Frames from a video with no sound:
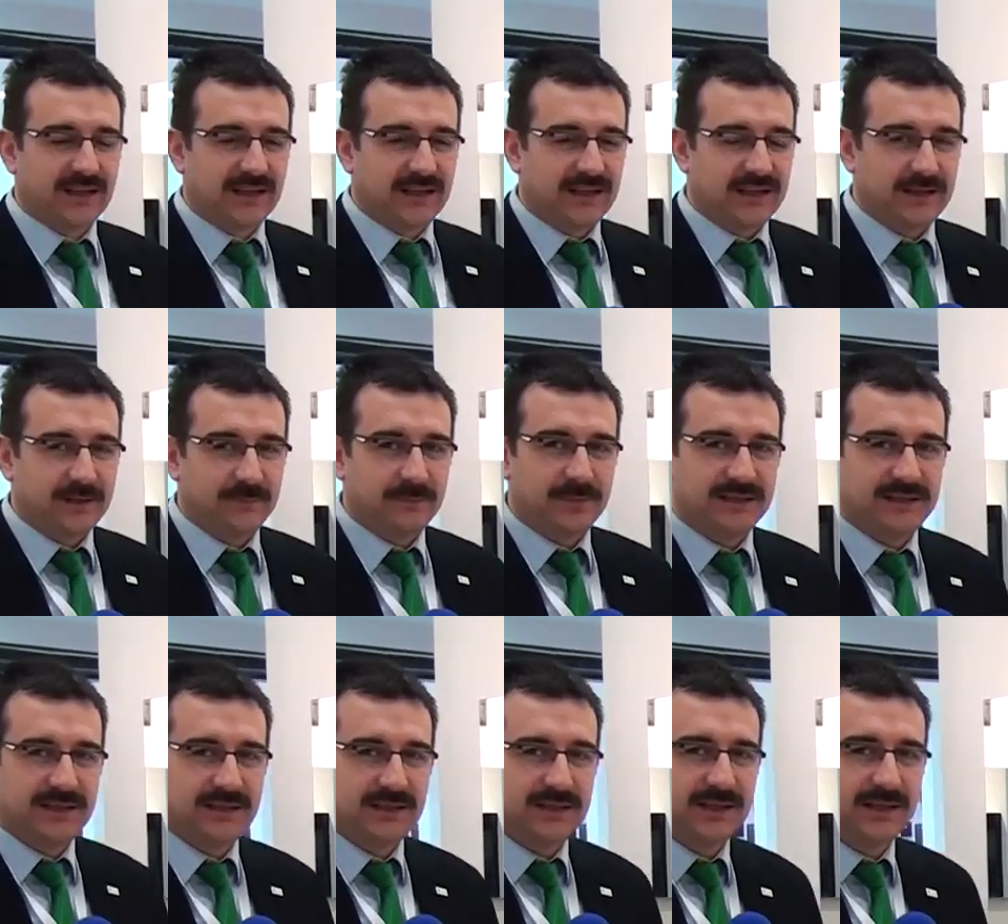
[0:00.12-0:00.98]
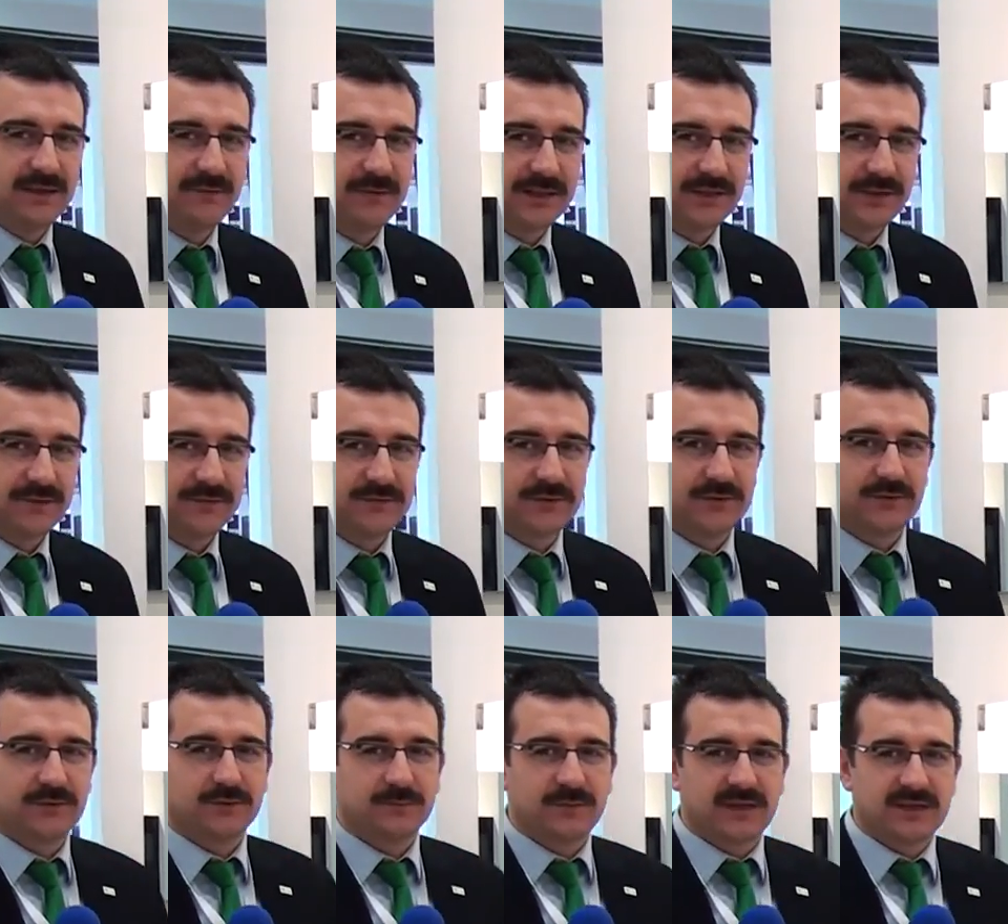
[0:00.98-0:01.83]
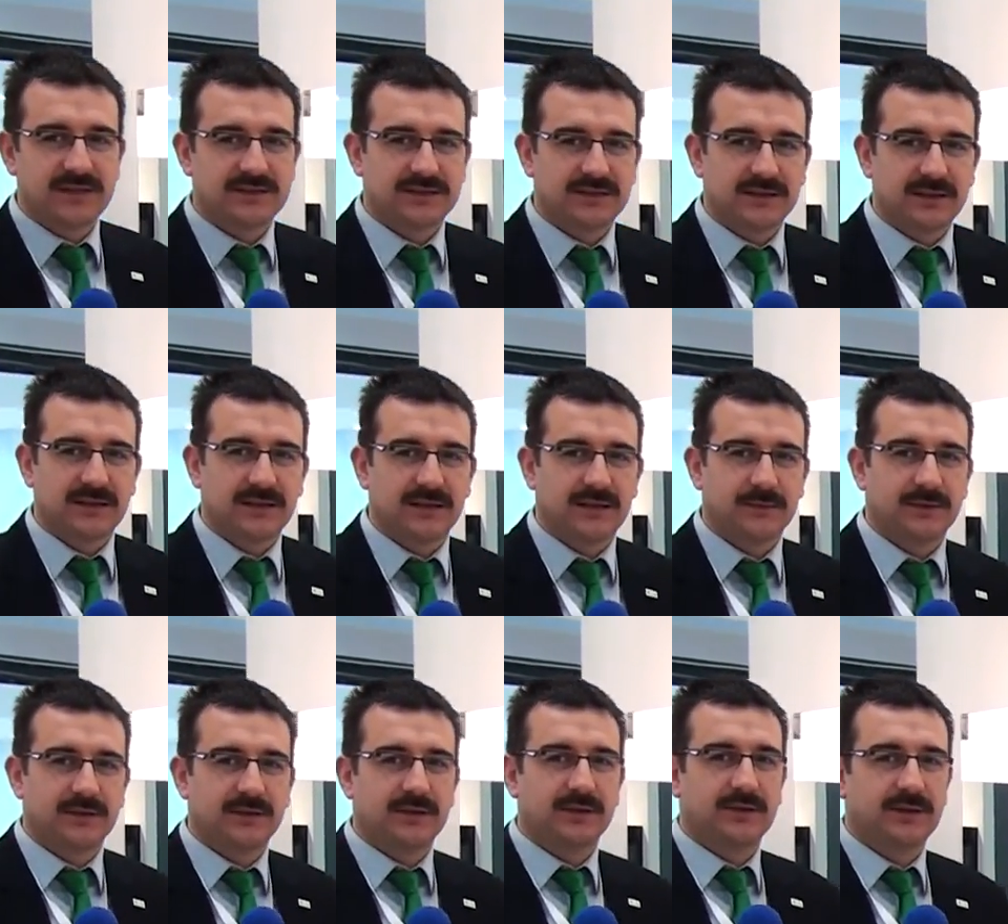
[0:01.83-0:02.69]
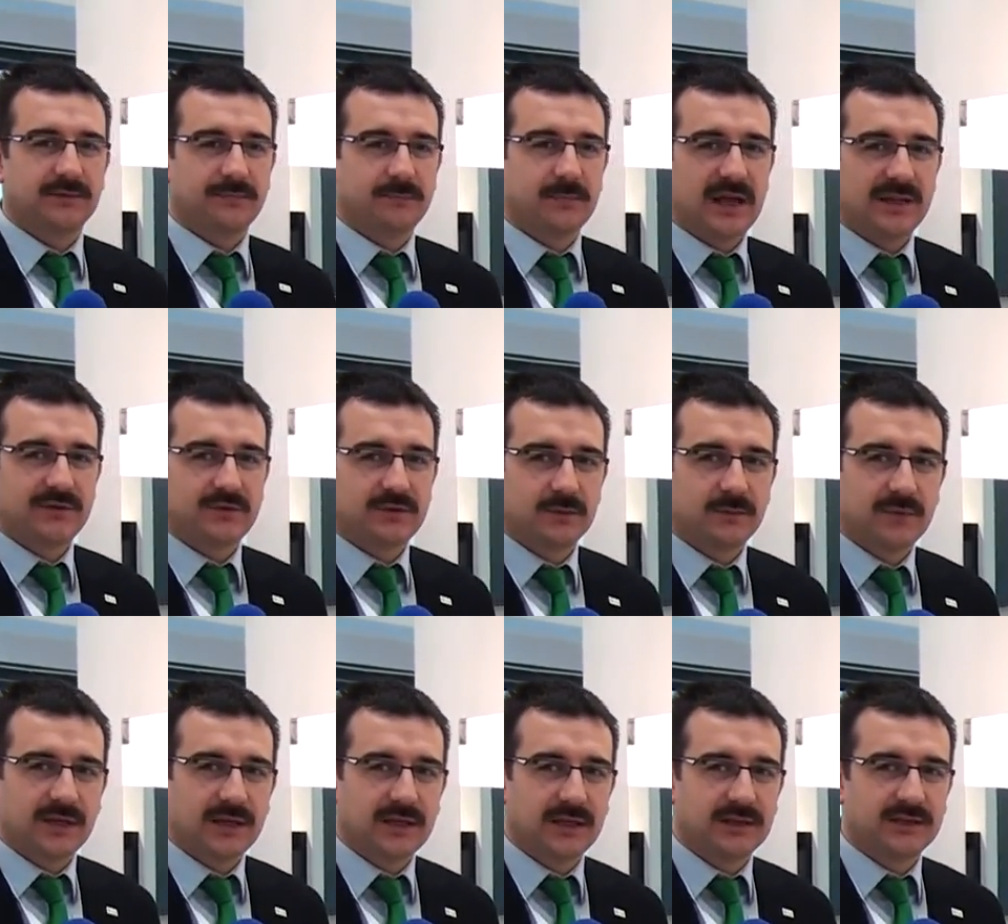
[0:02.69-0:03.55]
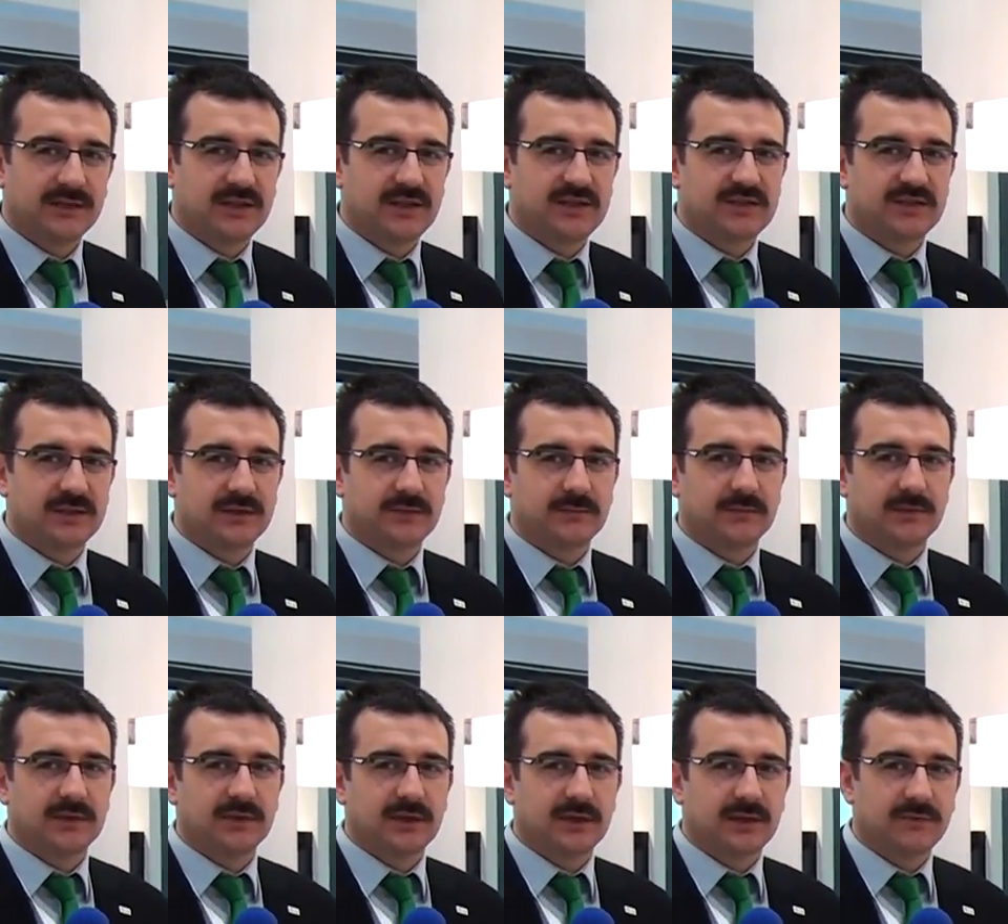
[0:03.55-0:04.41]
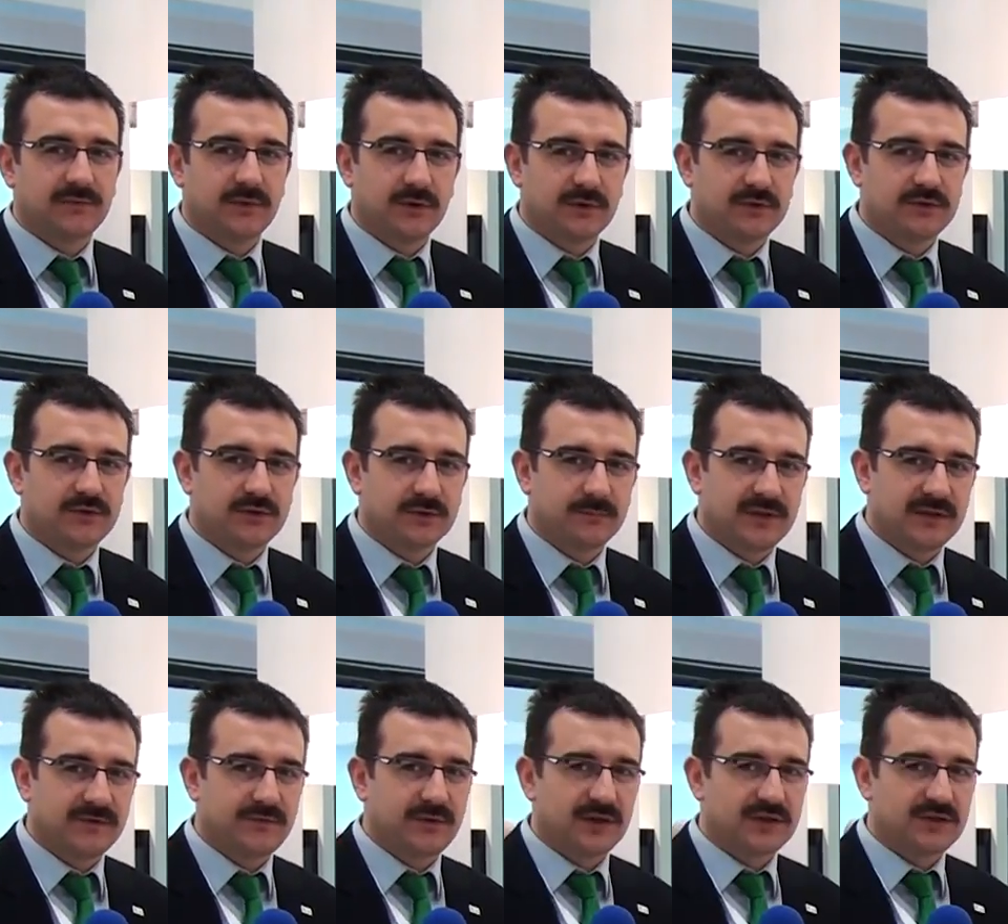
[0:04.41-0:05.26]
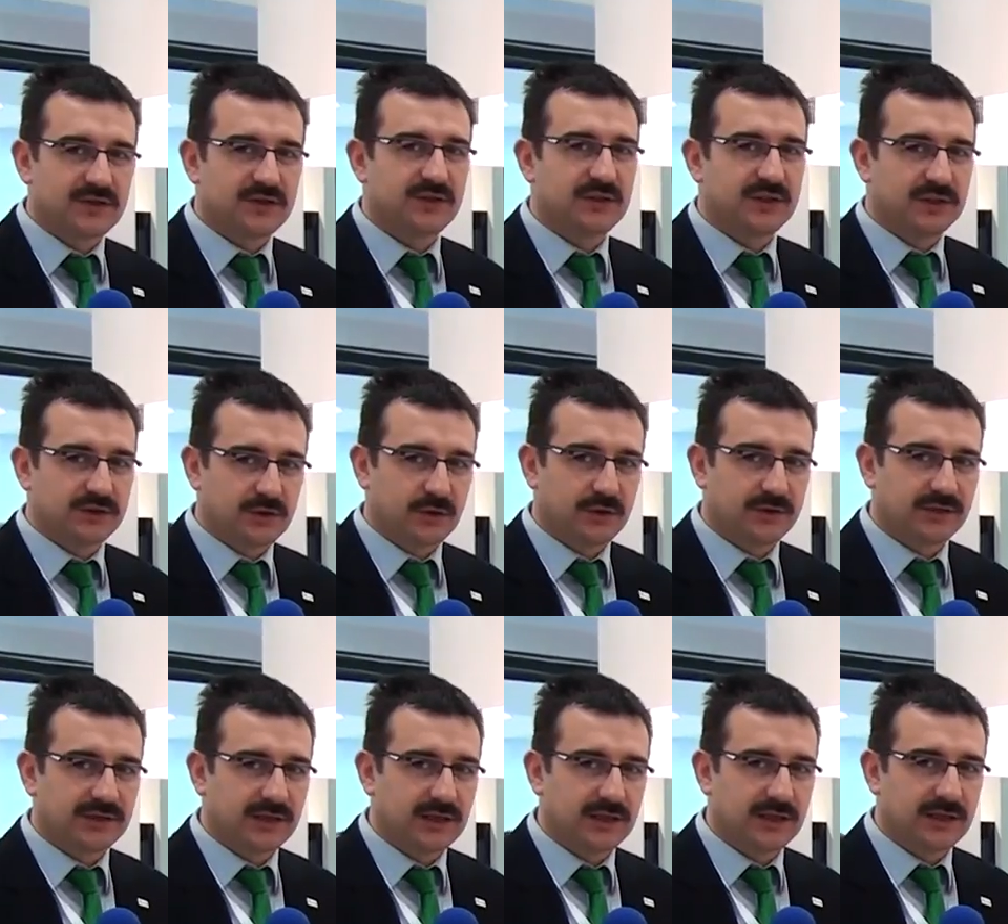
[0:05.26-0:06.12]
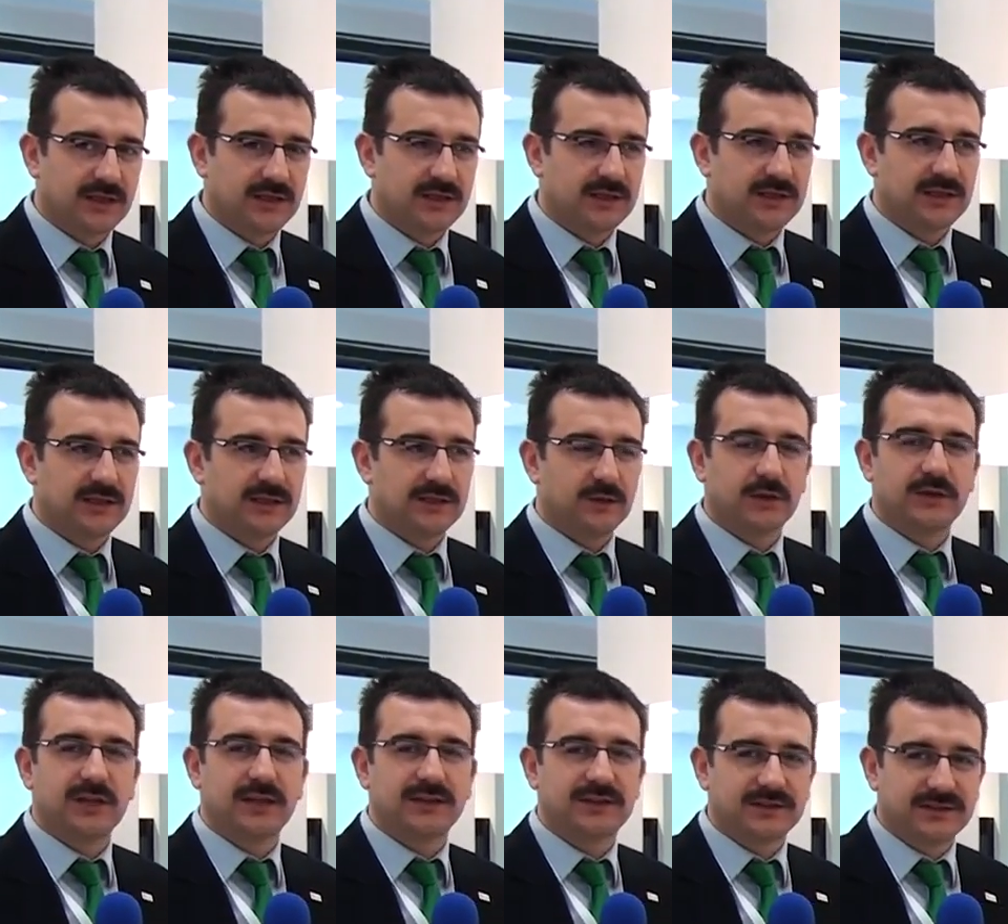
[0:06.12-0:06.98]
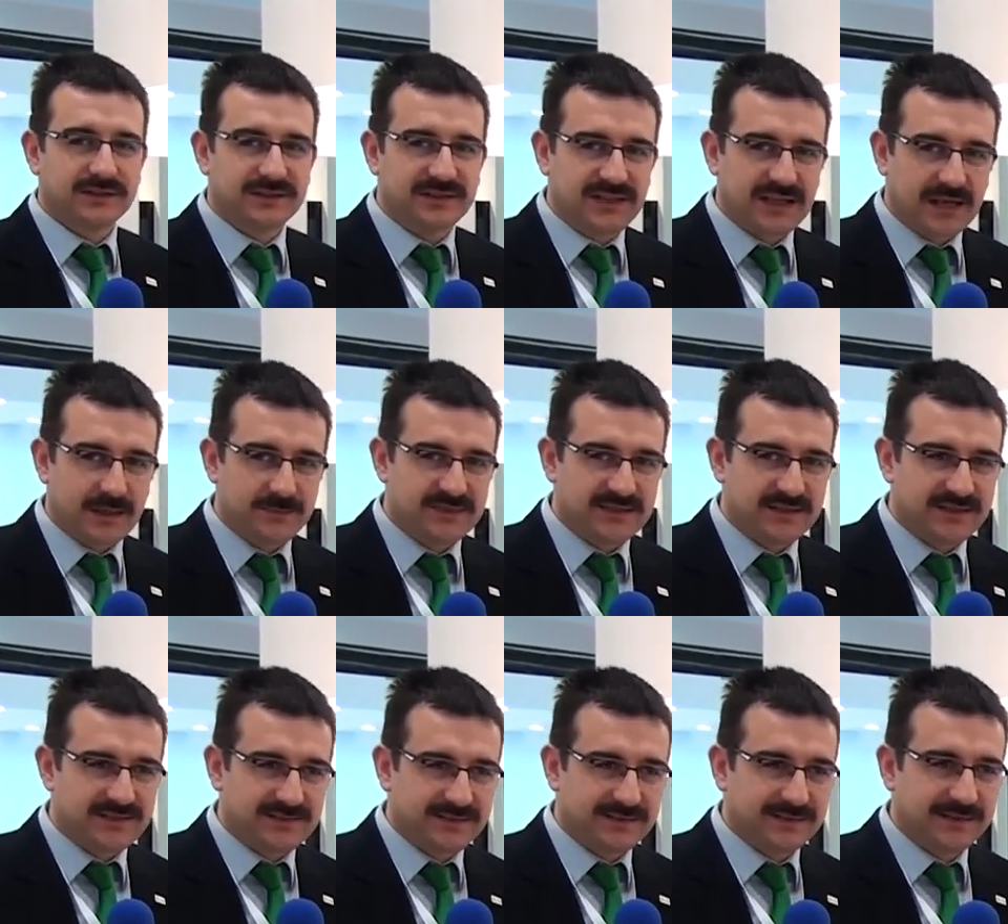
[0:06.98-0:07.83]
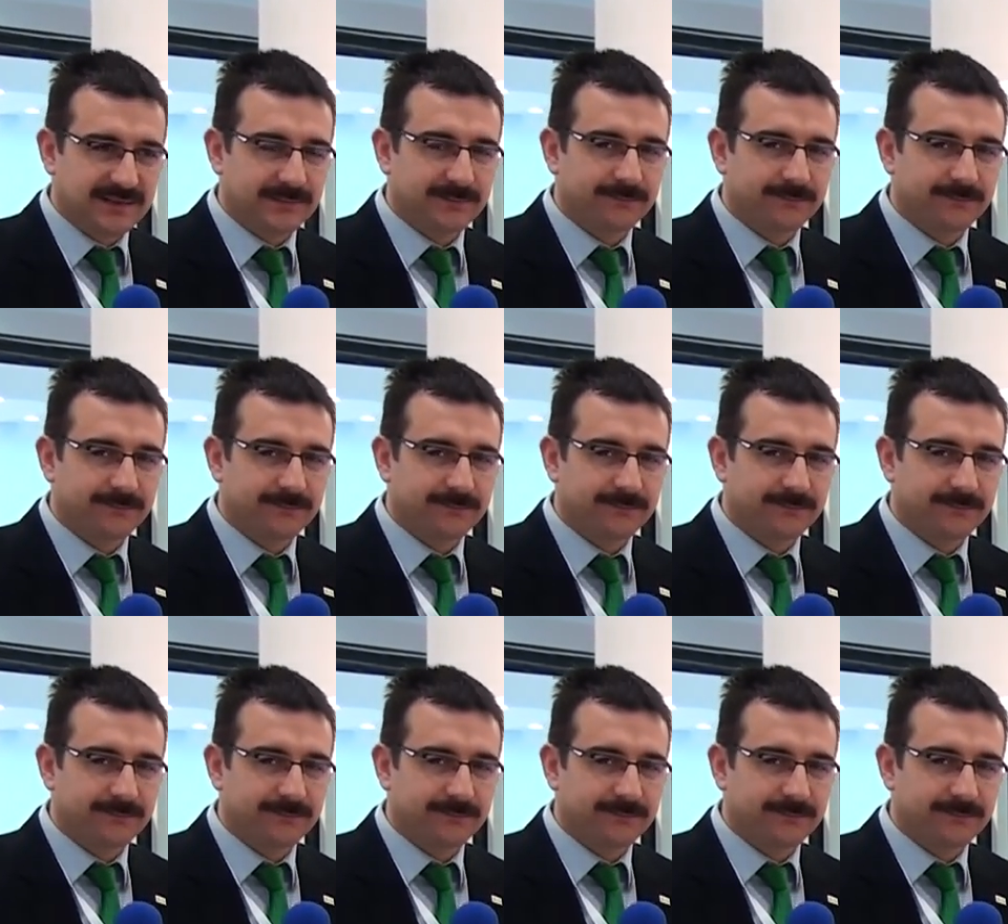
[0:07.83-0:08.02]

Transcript: Uh, Badella, one of the best um, uh, bathroom and kitchen uh, furniture manufacturer in Turkey, located in Gebze city.